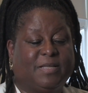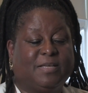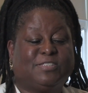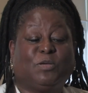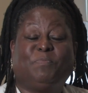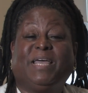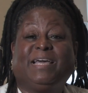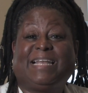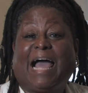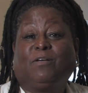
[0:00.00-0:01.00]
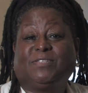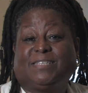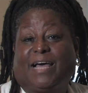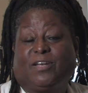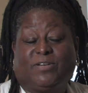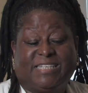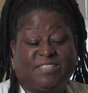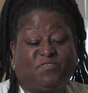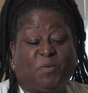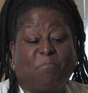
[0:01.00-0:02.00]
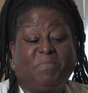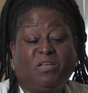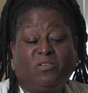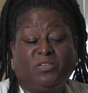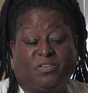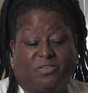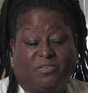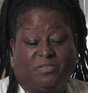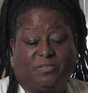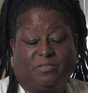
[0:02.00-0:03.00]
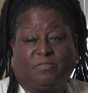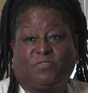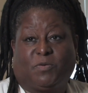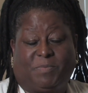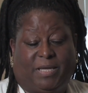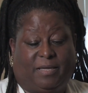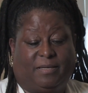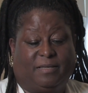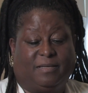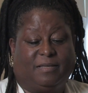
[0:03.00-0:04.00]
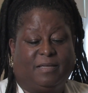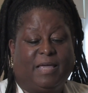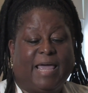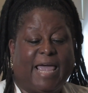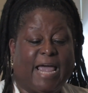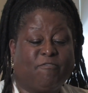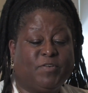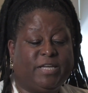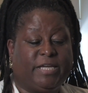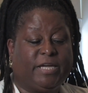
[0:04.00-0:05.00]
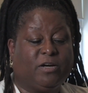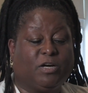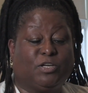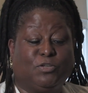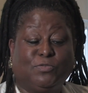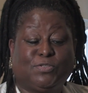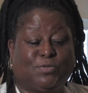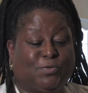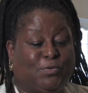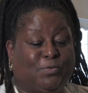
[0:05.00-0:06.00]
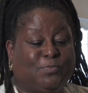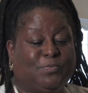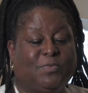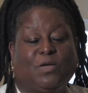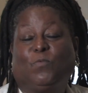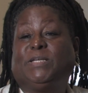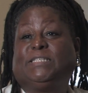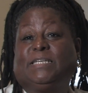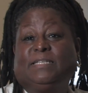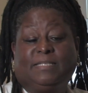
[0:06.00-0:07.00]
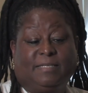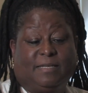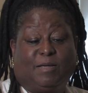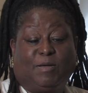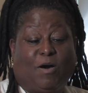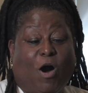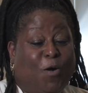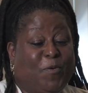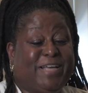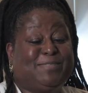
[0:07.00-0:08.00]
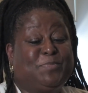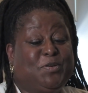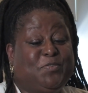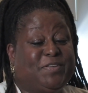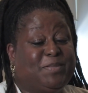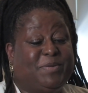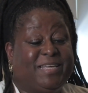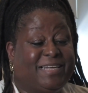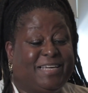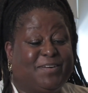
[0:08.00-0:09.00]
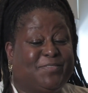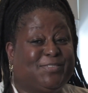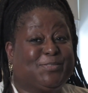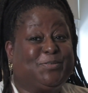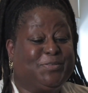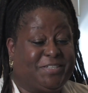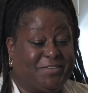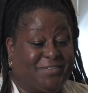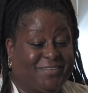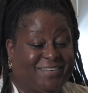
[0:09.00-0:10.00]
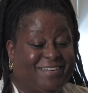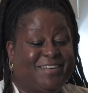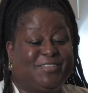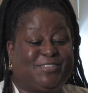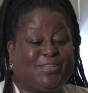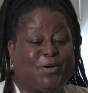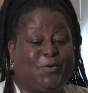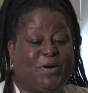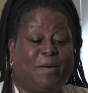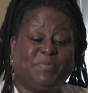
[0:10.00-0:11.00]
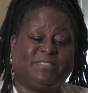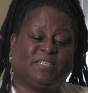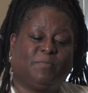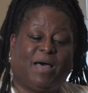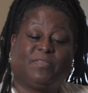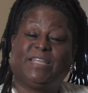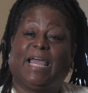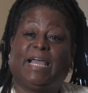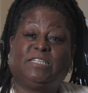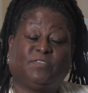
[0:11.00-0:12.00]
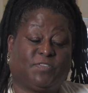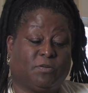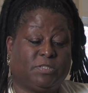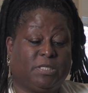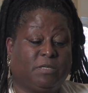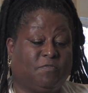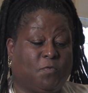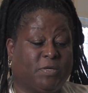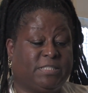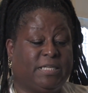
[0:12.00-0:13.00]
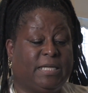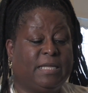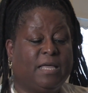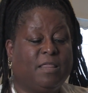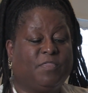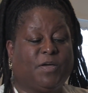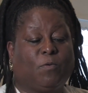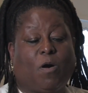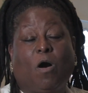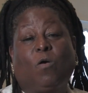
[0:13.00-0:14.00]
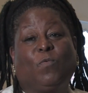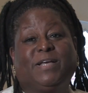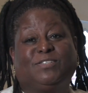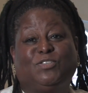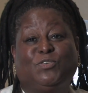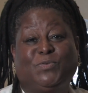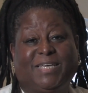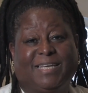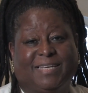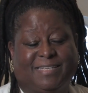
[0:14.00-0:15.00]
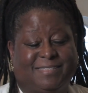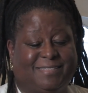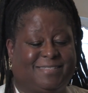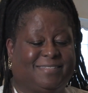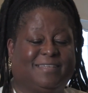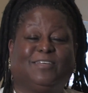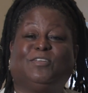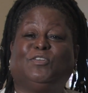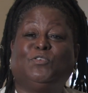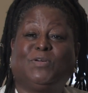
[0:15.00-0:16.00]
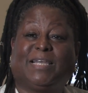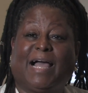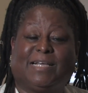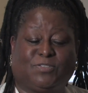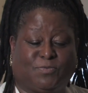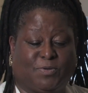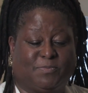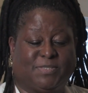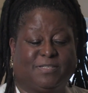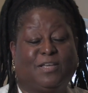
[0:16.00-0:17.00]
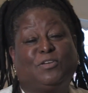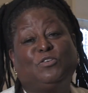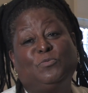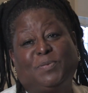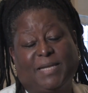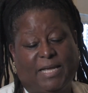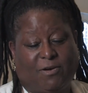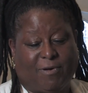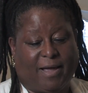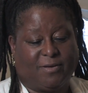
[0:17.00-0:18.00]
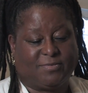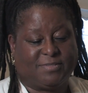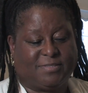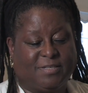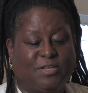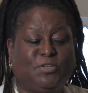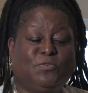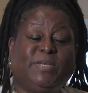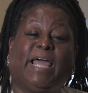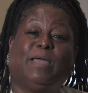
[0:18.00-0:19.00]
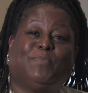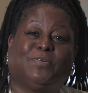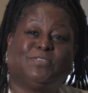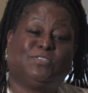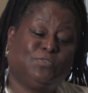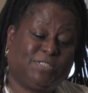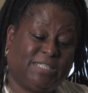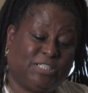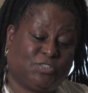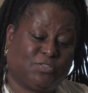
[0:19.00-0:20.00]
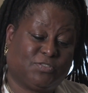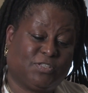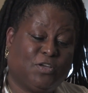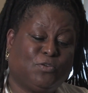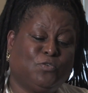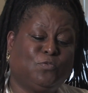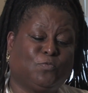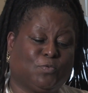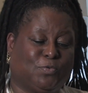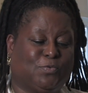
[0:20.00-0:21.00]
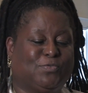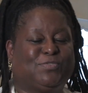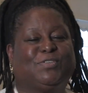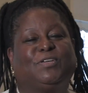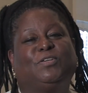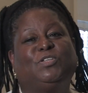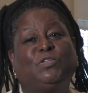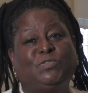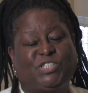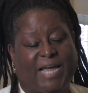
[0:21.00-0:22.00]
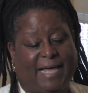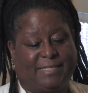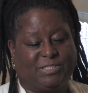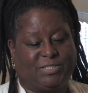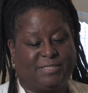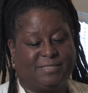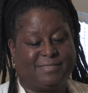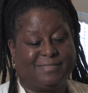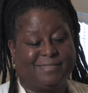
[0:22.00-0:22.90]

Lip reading: So being an outsider is familiar for me. Every year, a new school. We didn't always move in the beginning of the school year. So up until about the age of 13, 14, there were always new kids, new classrooms, new playgrounds, new neighbors, new teachers, new rules, new challenges,